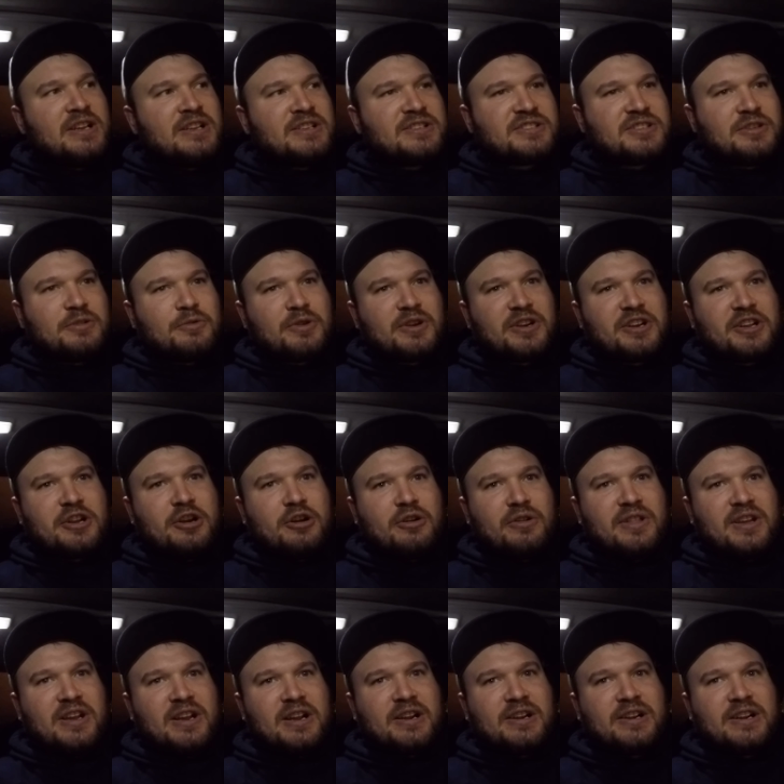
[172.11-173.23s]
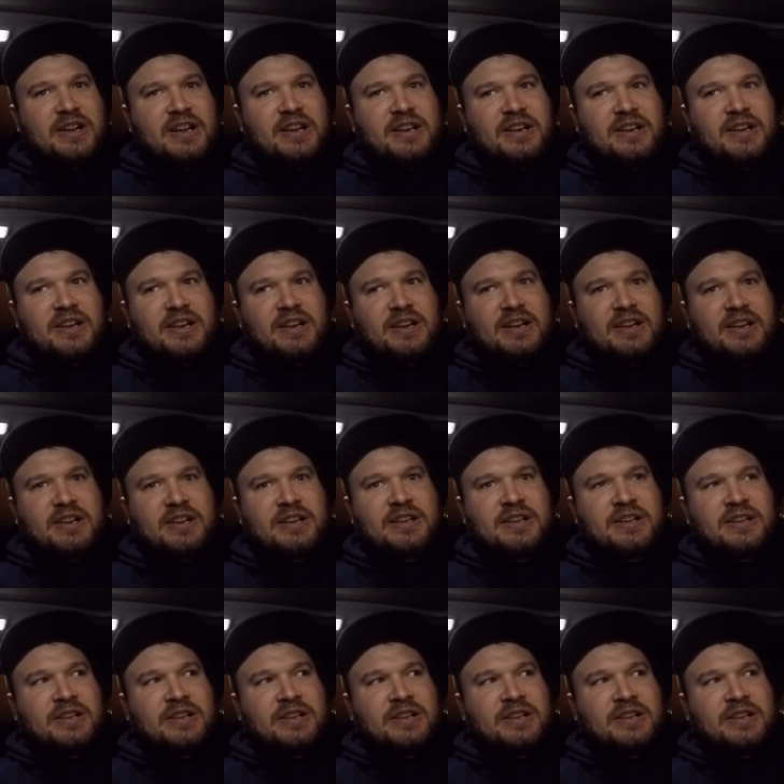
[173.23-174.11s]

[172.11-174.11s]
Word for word: So we're gonna go there and uh,